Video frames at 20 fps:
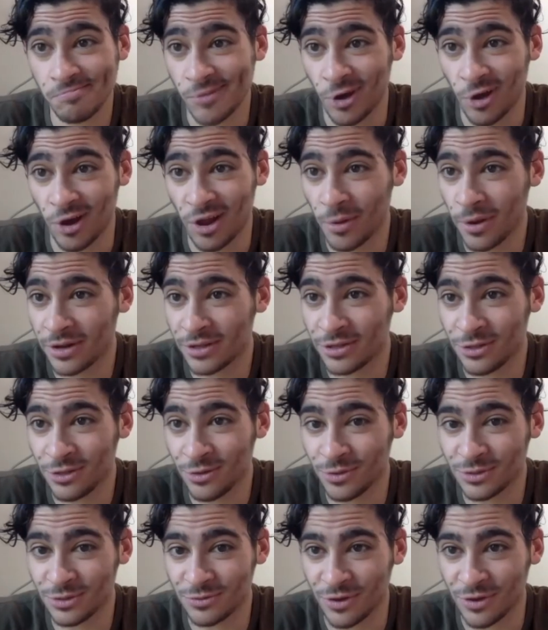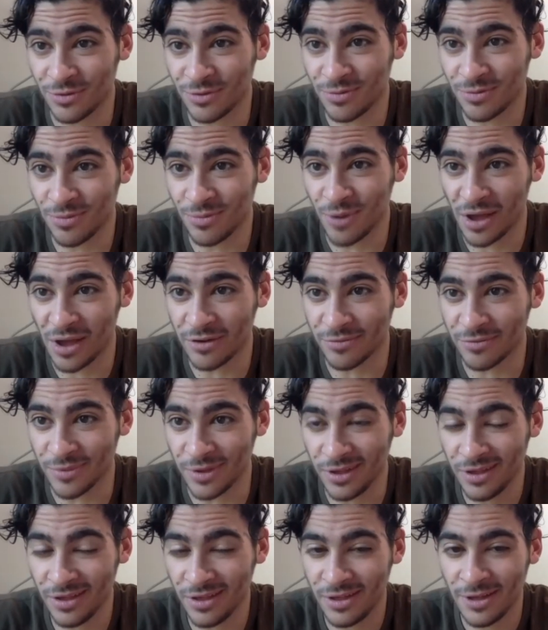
all I wanted to do was for him to be proud of me,